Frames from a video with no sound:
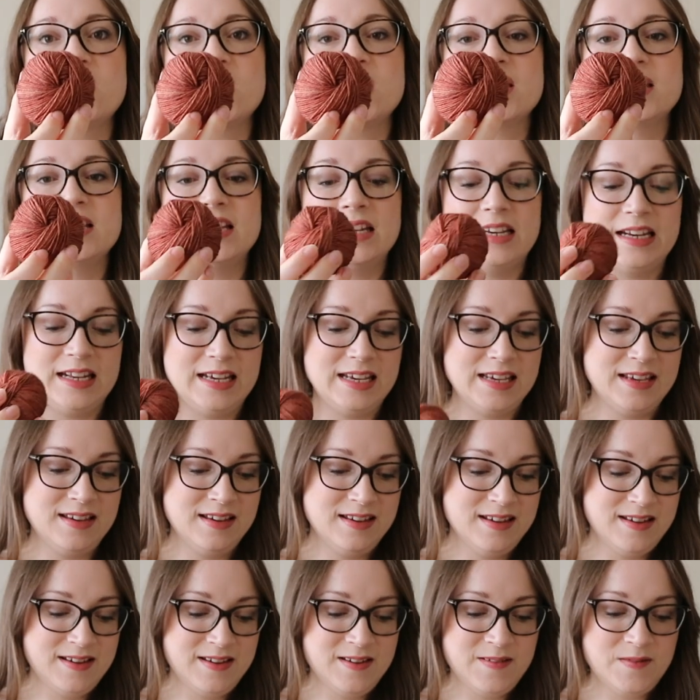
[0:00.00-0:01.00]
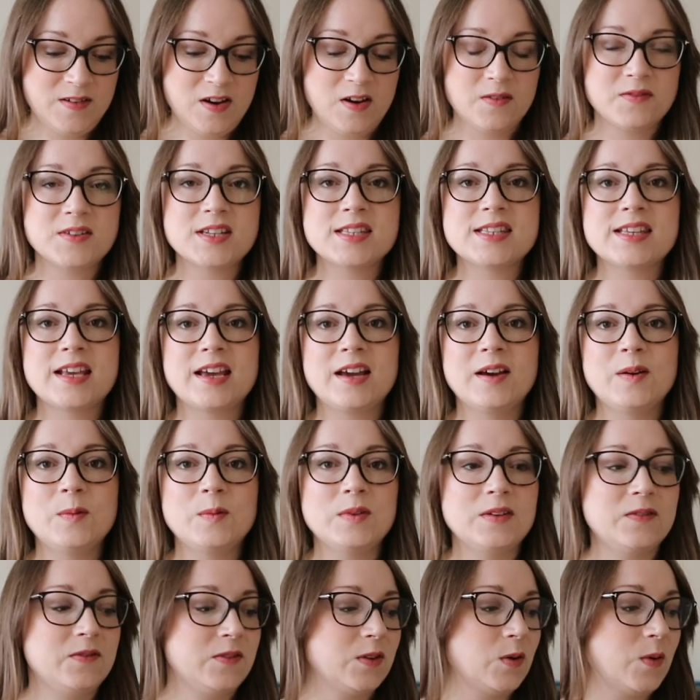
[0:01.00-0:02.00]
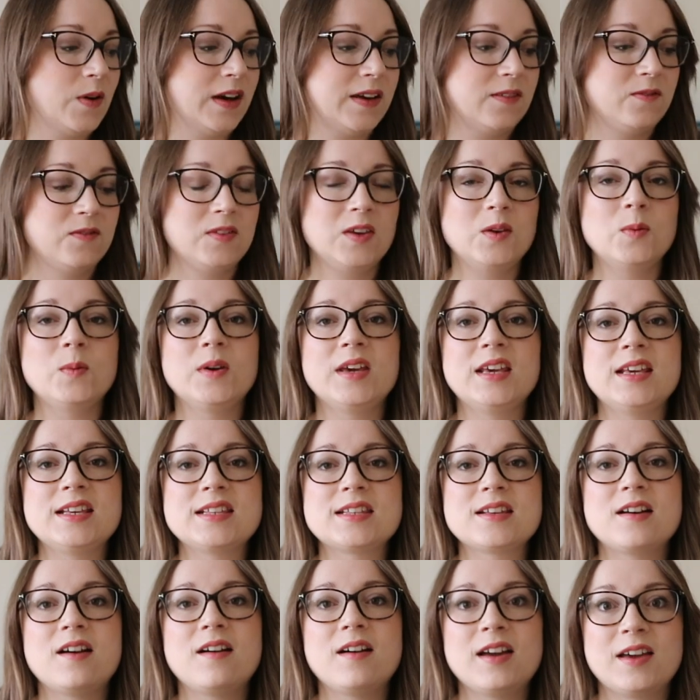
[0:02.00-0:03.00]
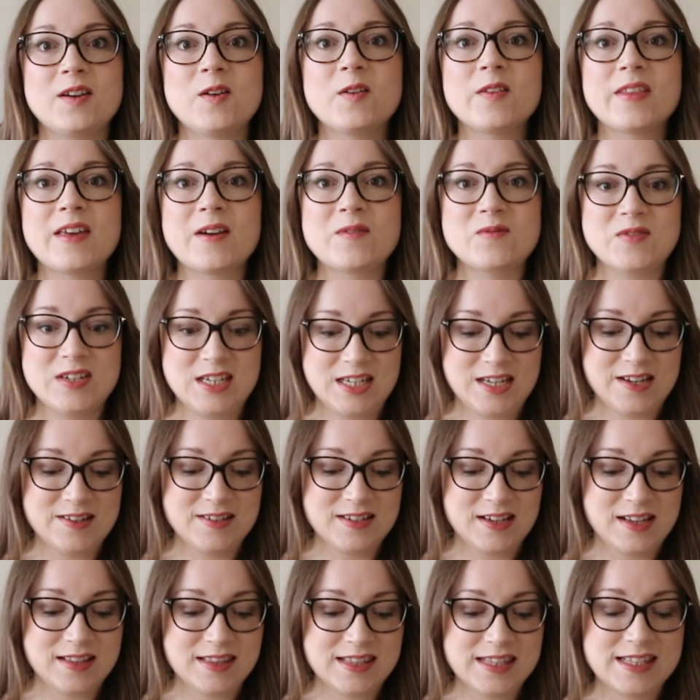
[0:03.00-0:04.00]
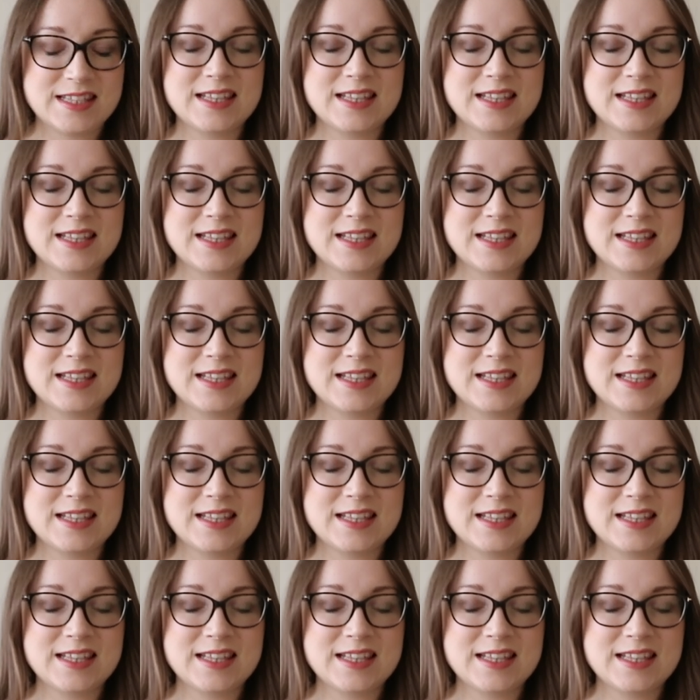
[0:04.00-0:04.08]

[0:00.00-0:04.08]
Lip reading: finally, after saying I would for quite a few weeks, I got that video done.